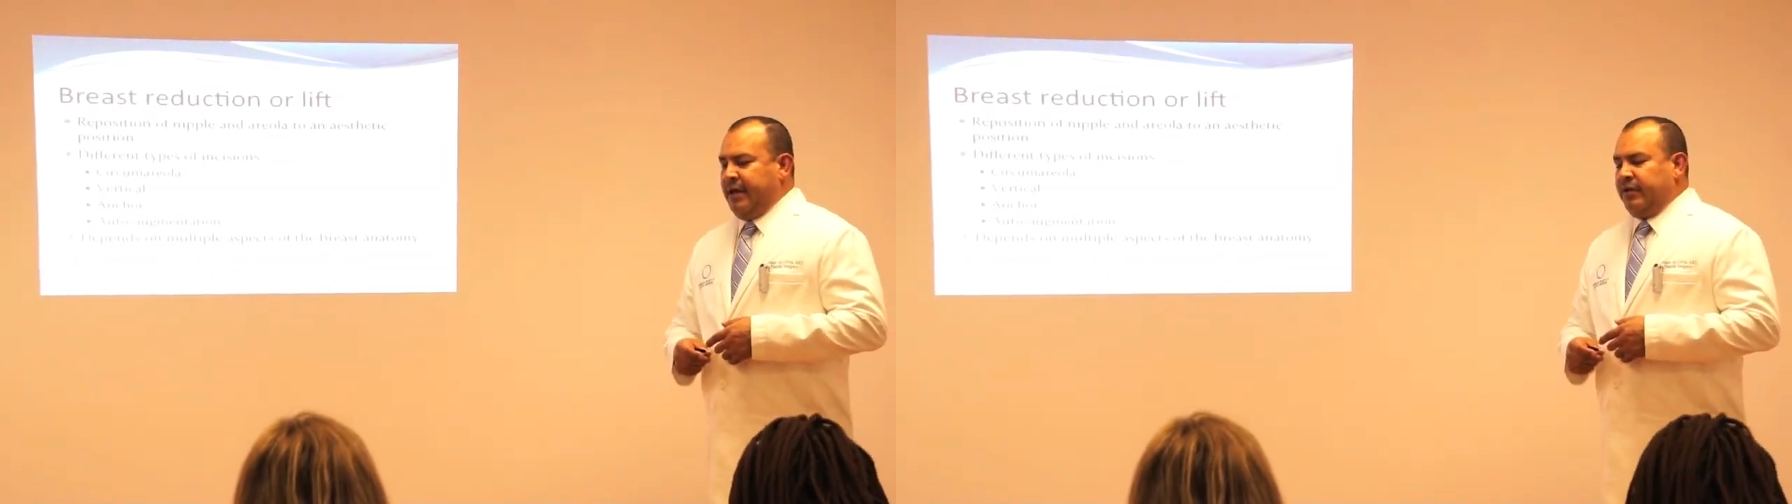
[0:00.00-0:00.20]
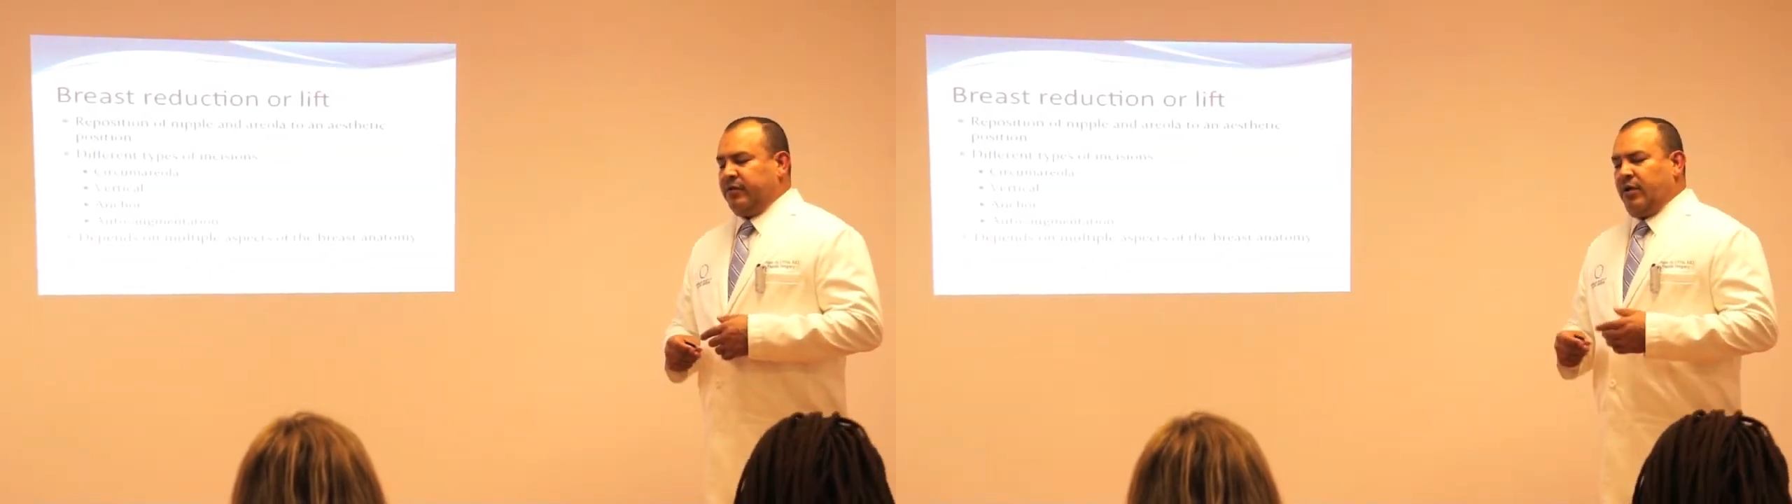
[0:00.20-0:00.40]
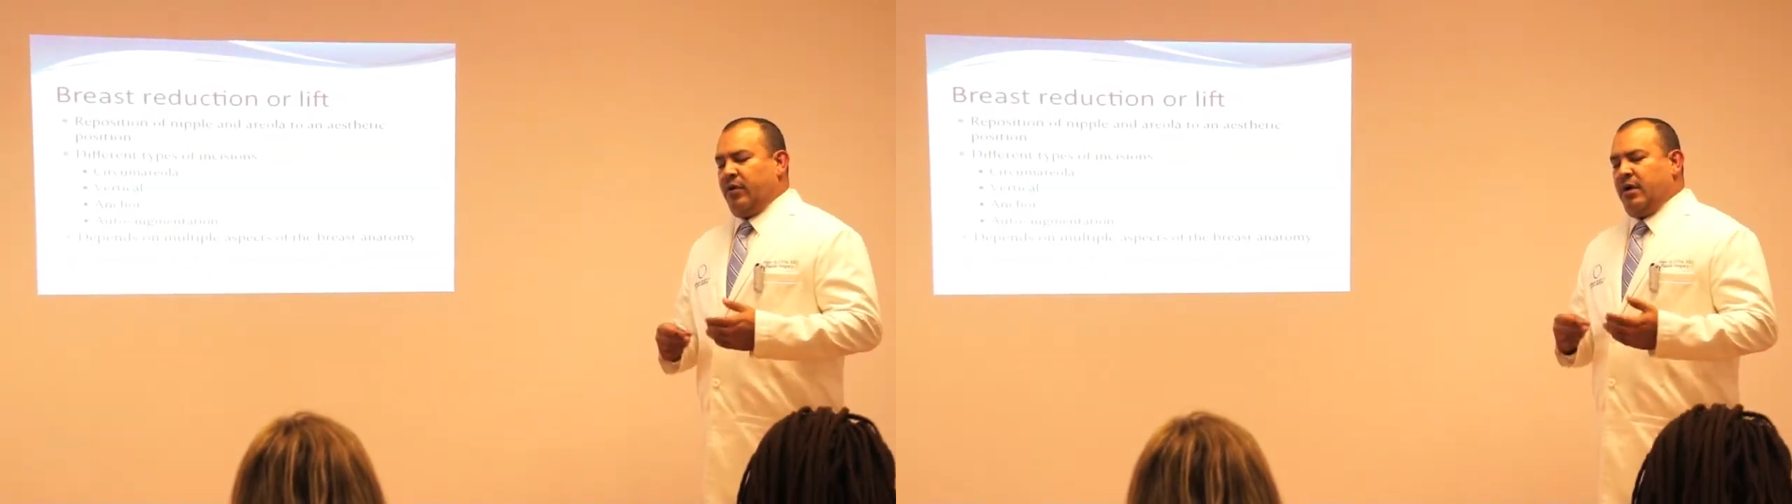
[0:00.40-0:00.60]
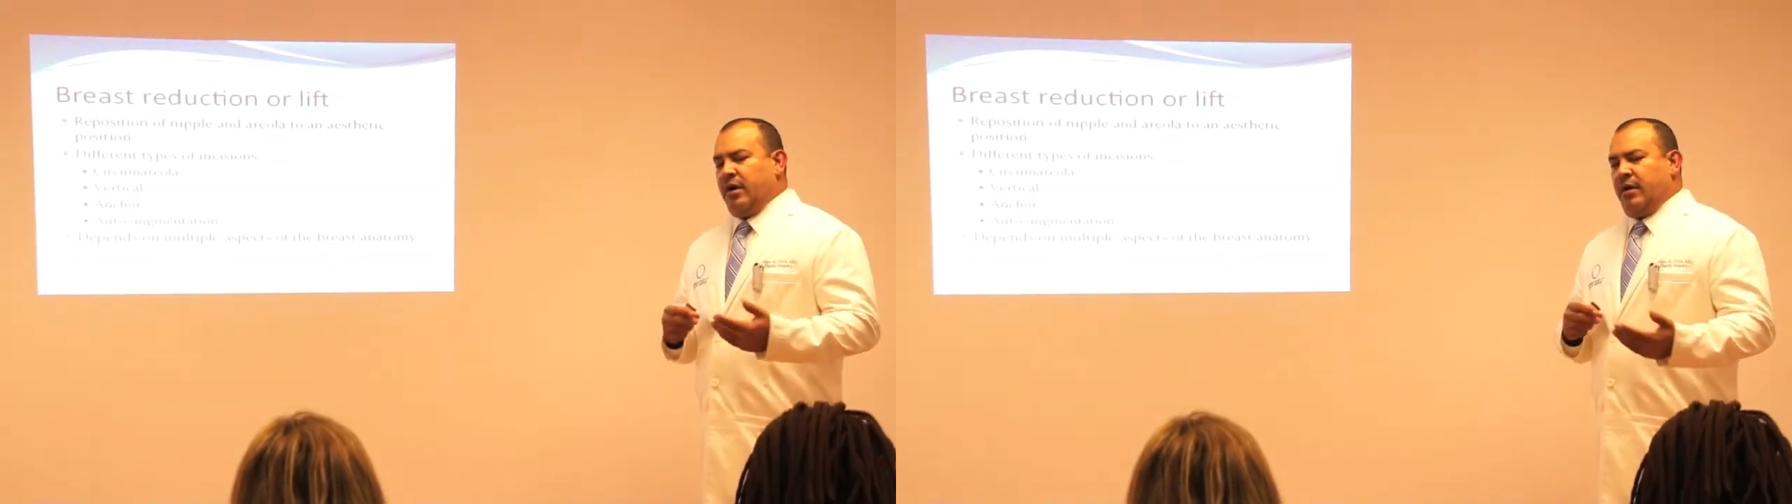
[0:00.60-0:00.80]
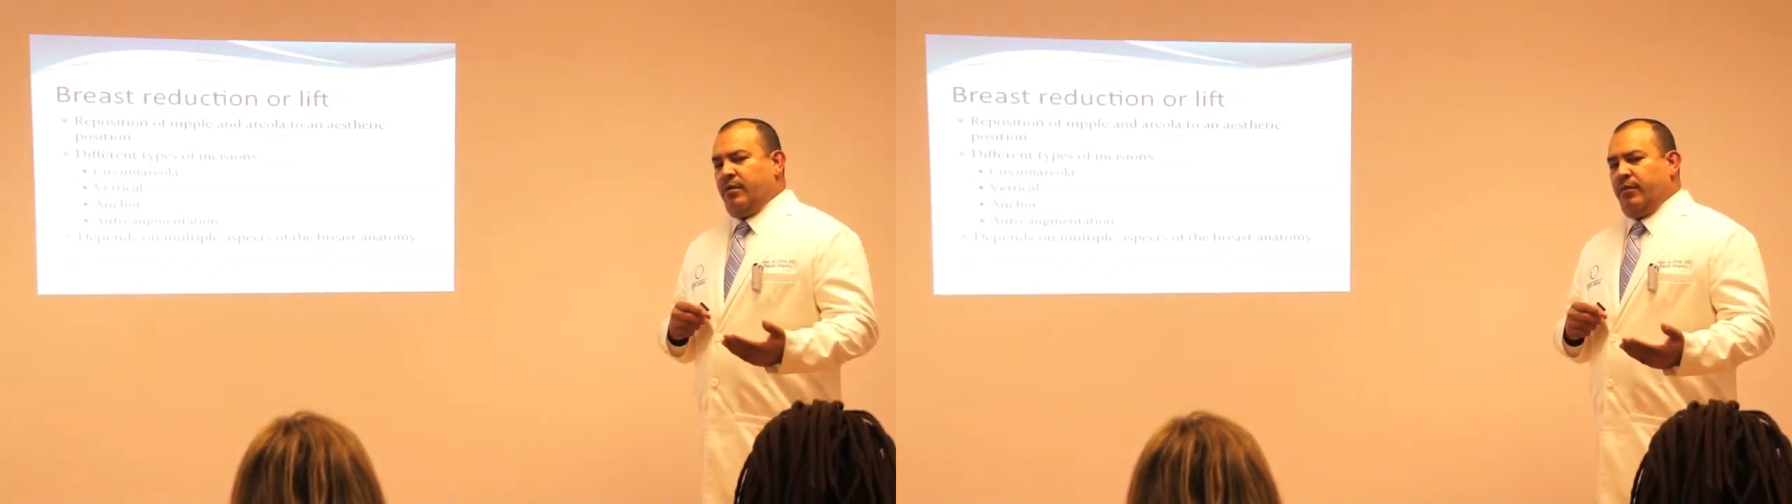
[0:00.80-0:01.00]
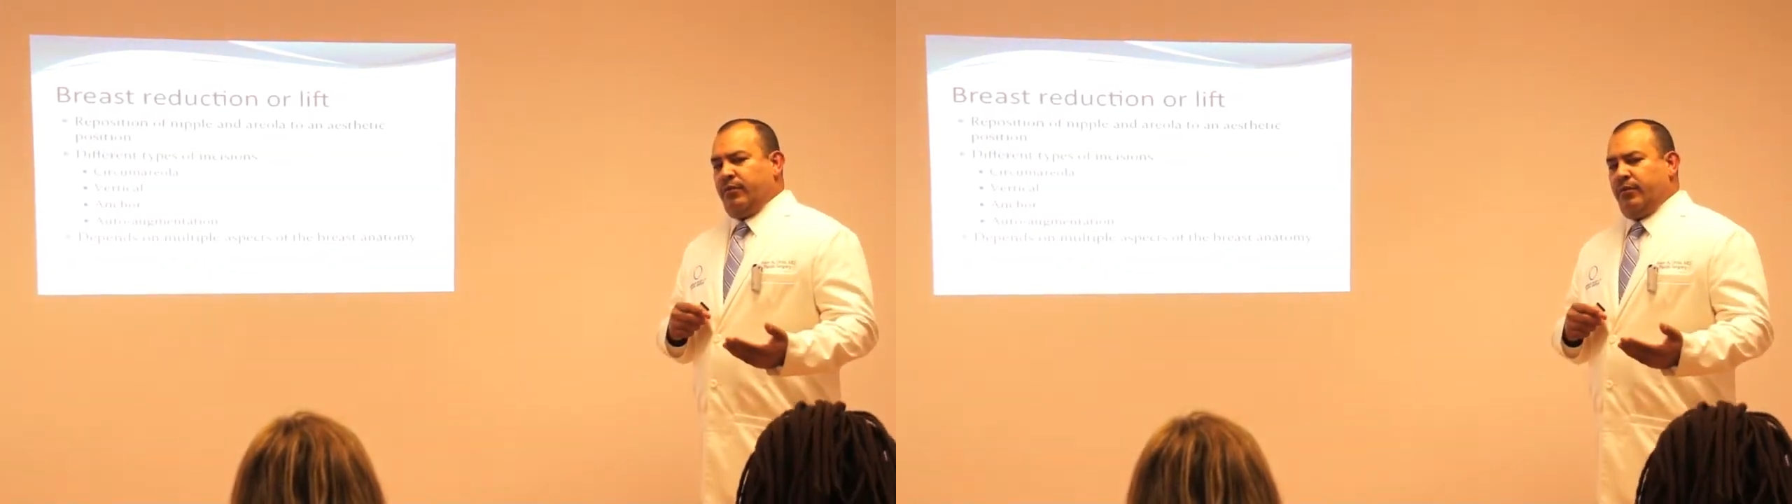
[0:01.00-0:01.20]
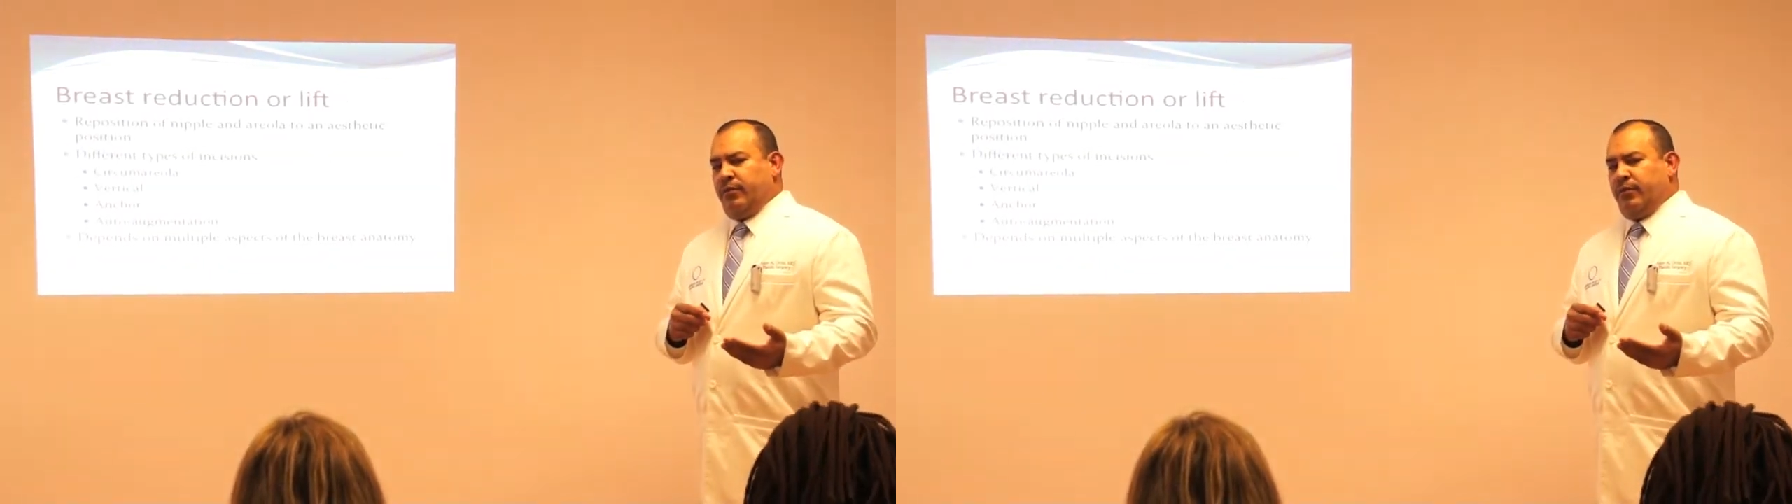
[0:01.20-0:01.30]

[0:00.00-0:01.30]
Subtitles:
So